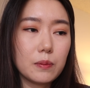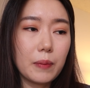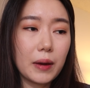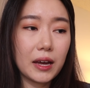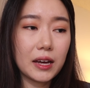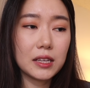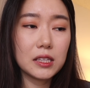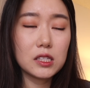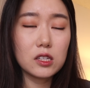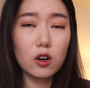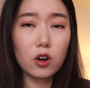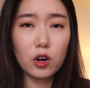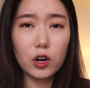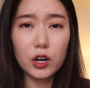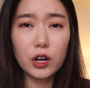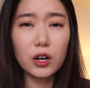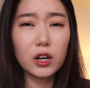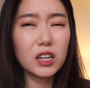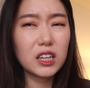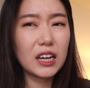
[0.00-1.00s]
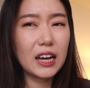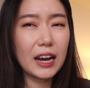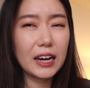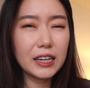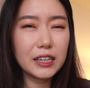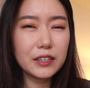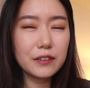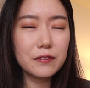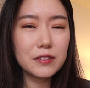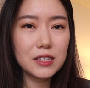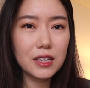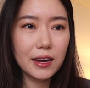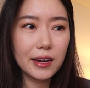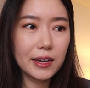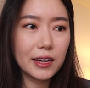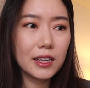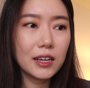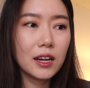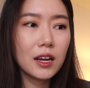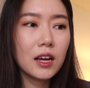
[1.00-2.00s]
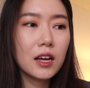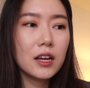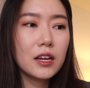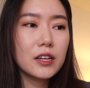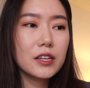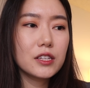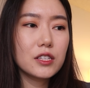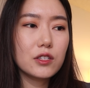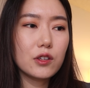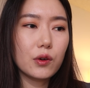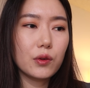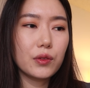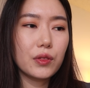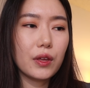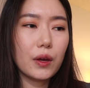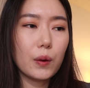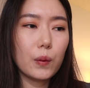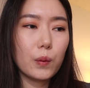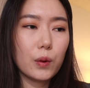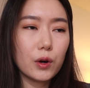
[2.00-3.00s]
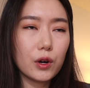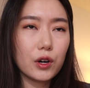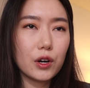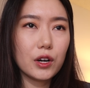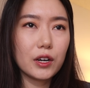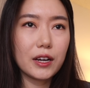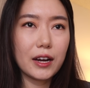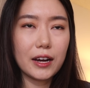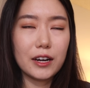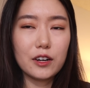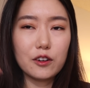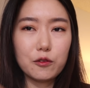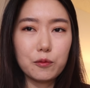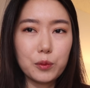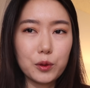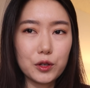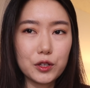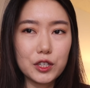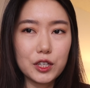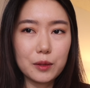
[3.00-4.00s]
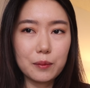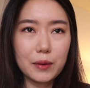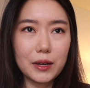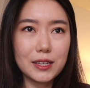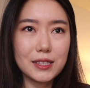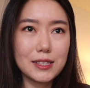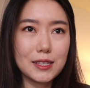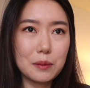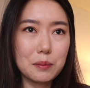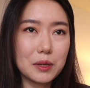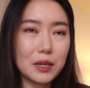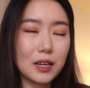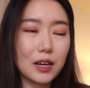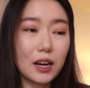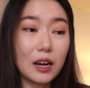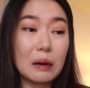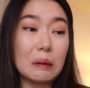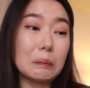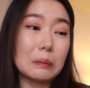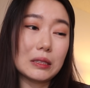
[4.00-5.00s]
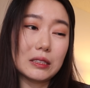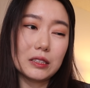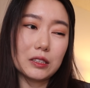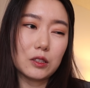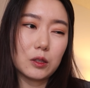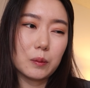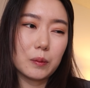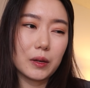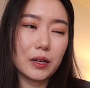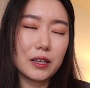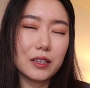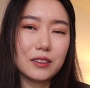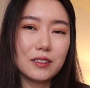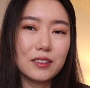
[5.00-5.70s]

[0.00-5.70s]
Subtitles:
pants are kind of tight, so they were kind of pushing my stomach up a little bit.